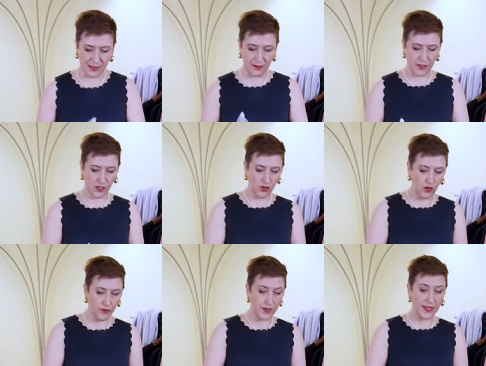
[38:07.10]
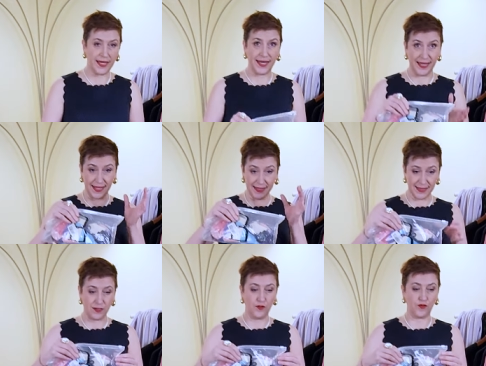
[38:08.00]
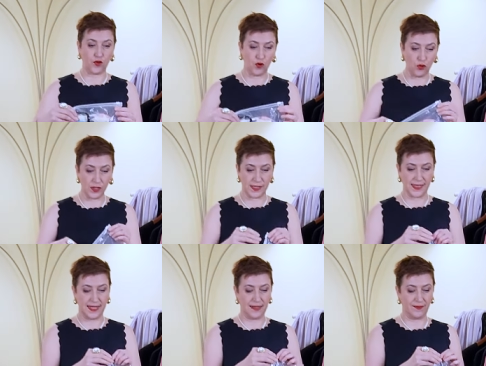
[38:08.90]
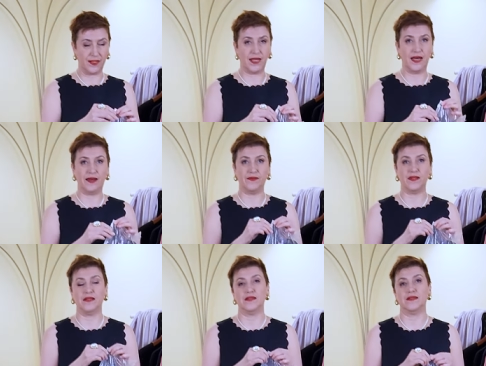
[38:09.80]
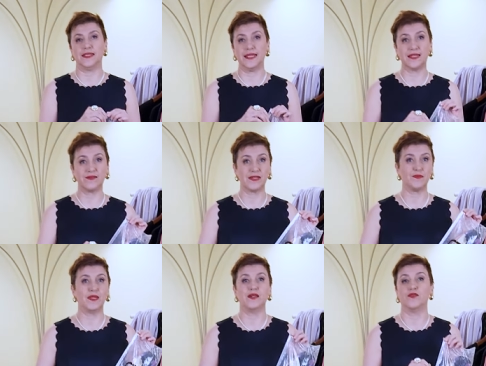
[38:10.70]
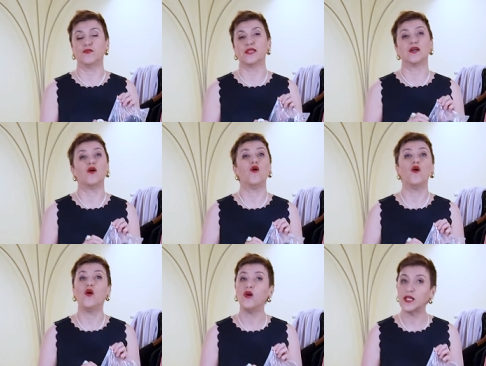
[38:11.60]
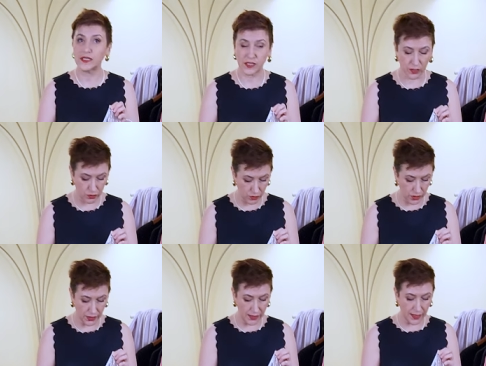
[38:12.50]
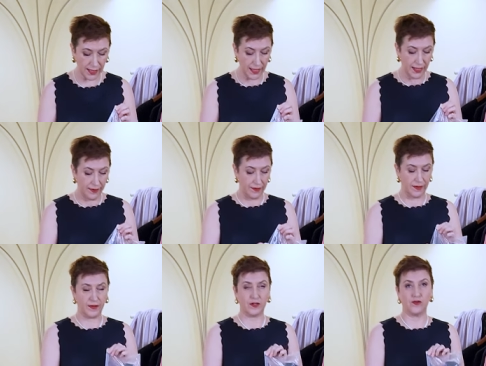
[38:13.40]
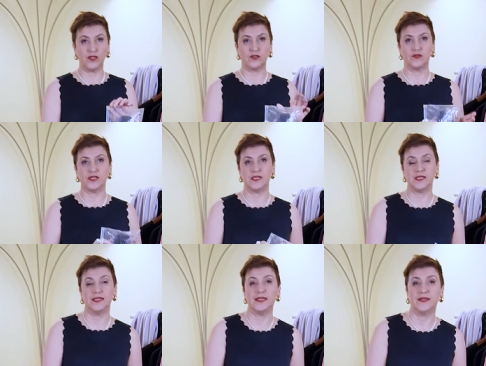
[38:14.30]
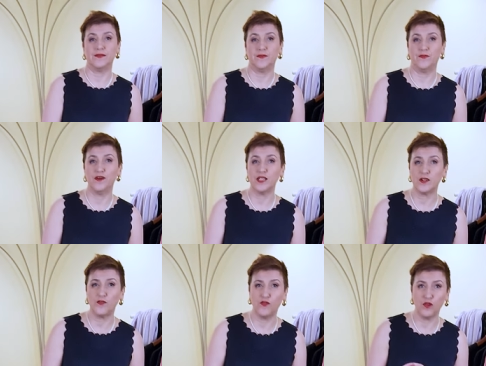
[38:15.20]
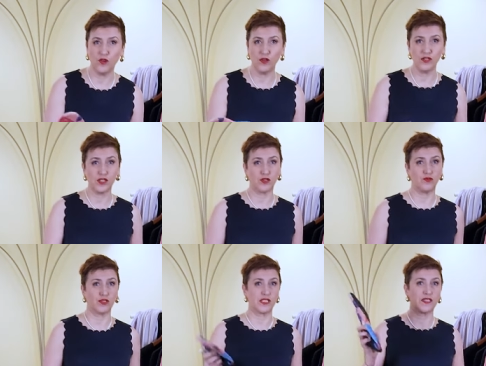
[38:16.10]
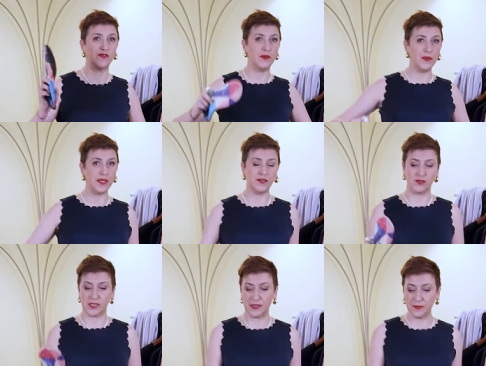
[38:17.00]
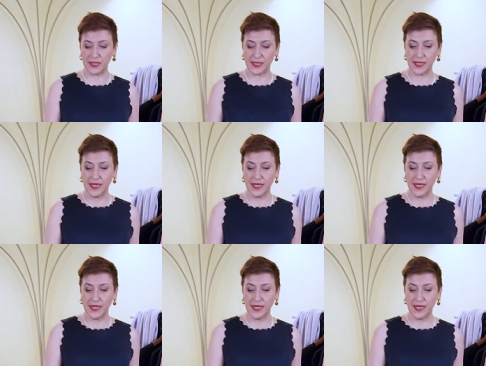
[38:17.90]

and soft. And of course, that will I will take with me on the all excursion where we're going to see uh, waterfalls or swimming or something.